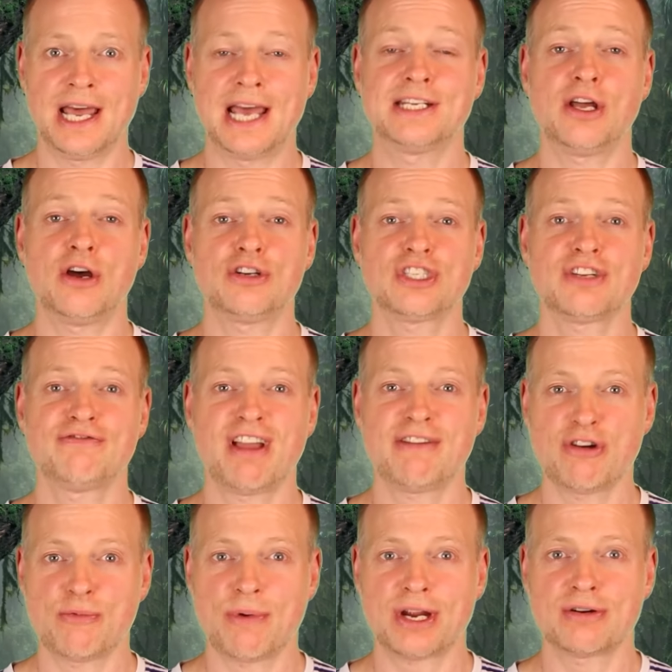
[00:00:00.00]
and I also
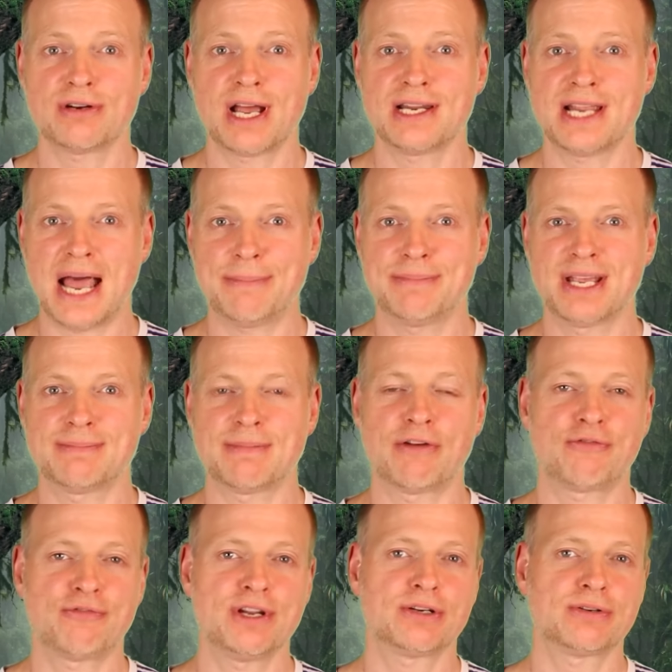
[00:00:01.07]
very regularly update my
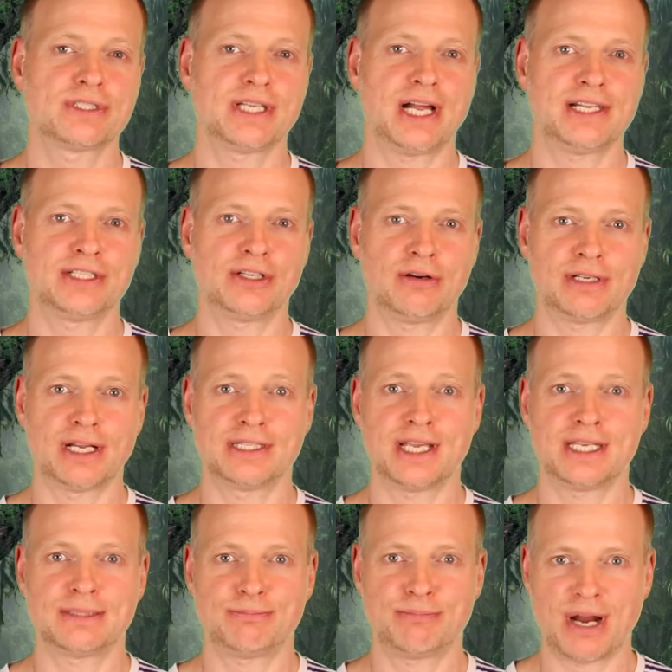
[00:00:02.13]
free consulting online
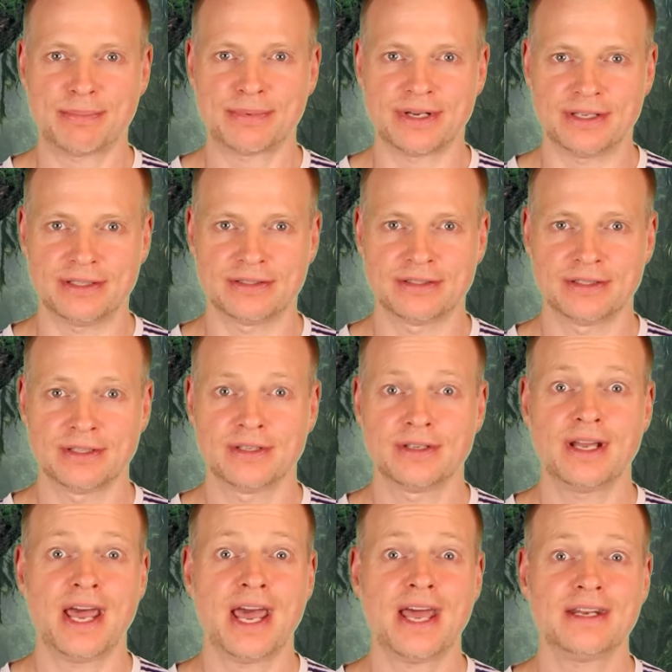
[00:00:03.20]
test prep kit.
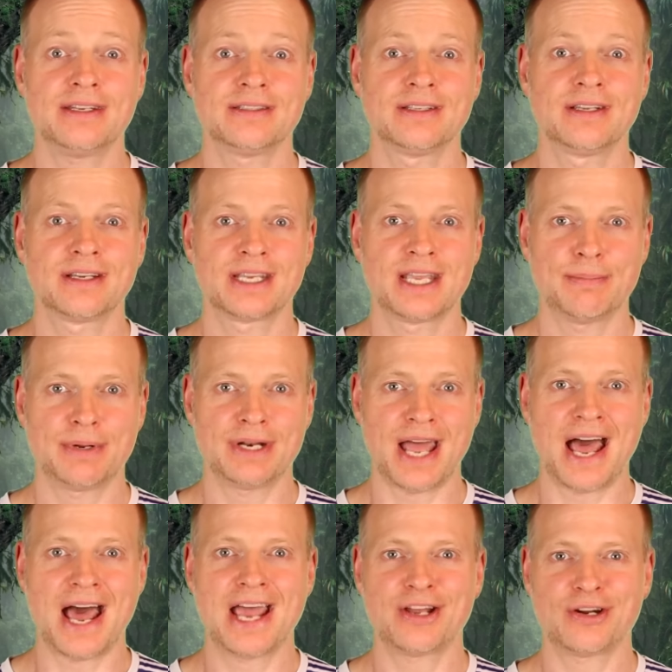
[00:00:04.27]
And keep an
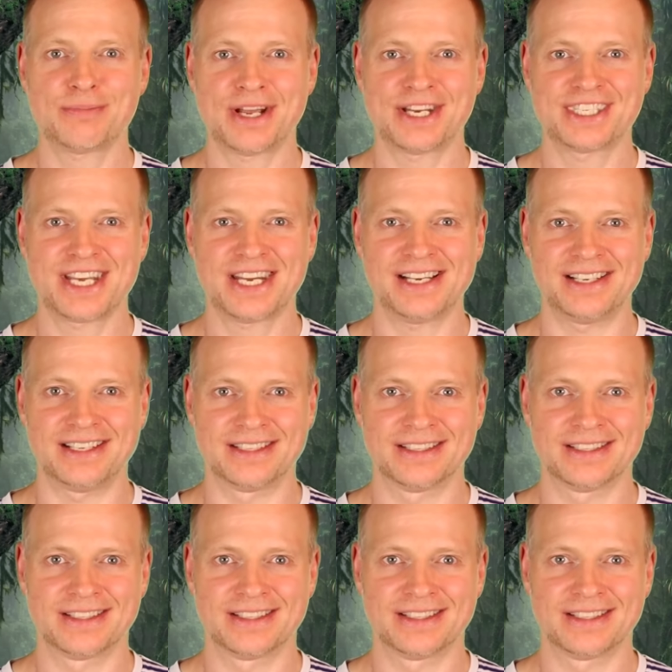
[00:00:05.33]
eye on my channel.